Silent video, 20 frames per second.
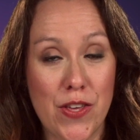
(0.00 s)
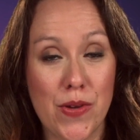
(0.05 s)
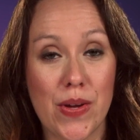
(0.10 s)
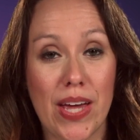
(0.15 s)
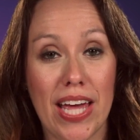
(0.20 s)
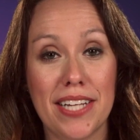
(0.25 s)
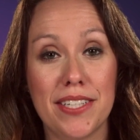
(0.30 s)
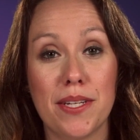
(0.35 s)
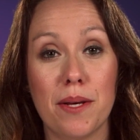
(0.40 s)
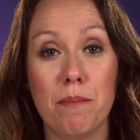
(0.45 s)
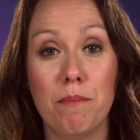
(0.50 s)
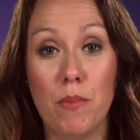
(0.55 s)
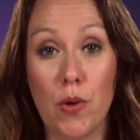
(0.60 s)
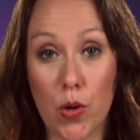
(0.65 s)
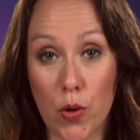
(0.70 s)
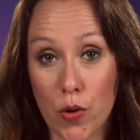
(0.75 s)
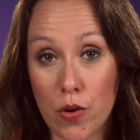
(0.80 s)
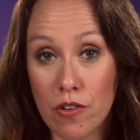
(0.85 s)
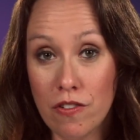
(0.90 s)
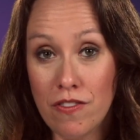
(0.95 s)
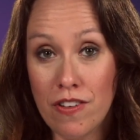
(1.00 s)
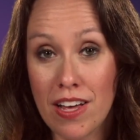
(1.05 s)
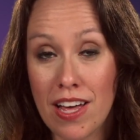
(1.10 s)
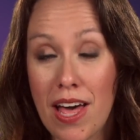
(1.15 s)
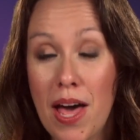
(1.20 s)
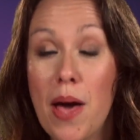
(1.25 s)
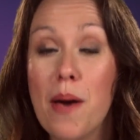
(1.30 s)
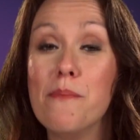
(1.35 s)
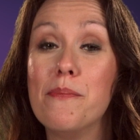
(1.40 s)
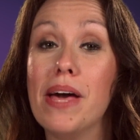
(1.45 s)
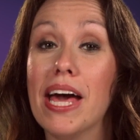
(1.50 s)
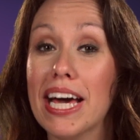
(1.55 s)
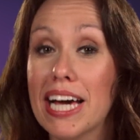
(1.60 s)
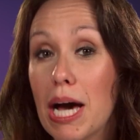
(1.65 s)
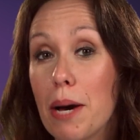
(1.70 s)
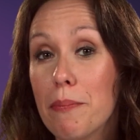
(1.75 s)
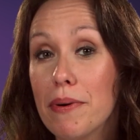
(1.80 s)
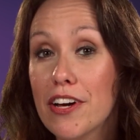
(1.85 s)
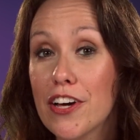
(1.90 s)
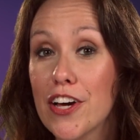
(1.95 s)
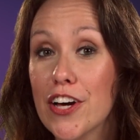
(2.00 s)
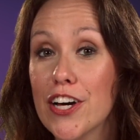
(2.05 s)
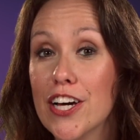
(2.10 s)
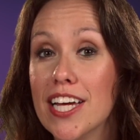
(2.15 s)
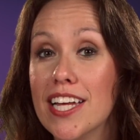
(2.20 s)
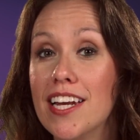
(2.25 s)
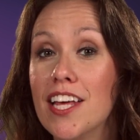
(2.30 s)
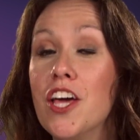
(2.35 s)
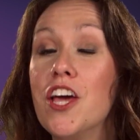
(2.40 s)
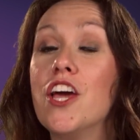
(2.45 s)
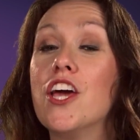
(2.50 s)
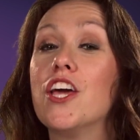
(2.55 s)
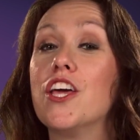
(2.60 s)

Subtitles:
you get to move, pick up a good,